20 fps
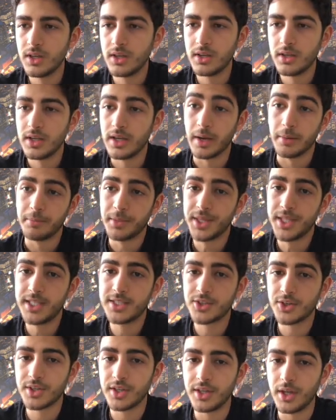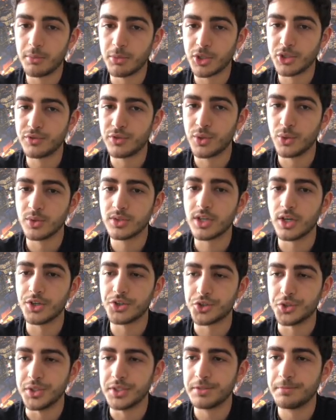Yeah, but these are the numbers for those
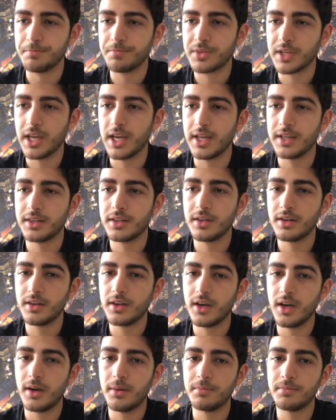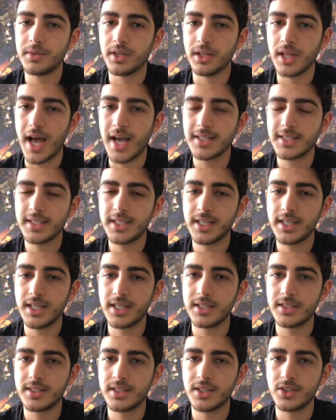countries. And the last thing
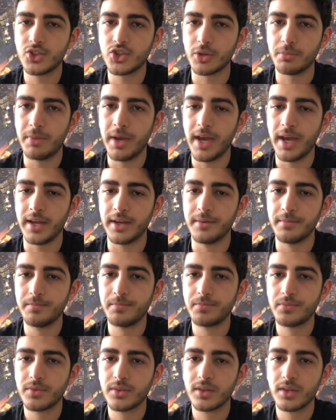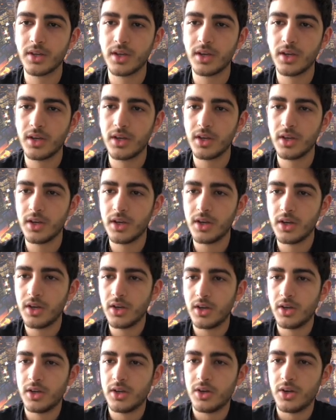is Japan.
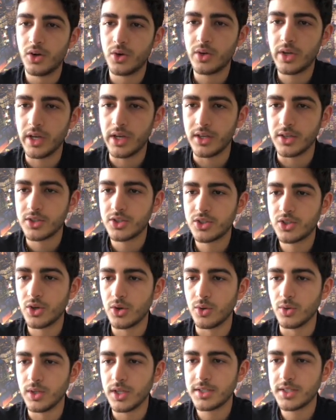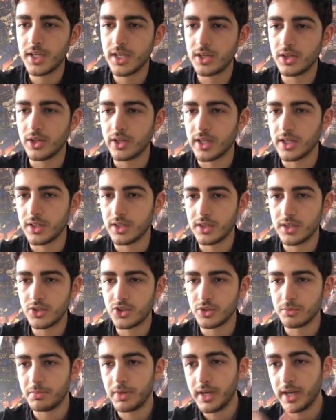Okay, so let's take a look at
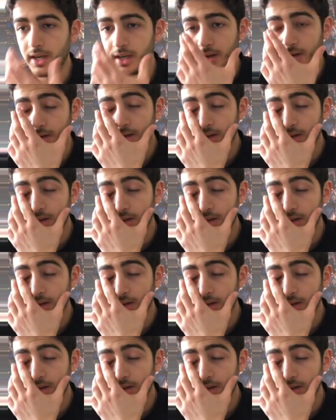Japan.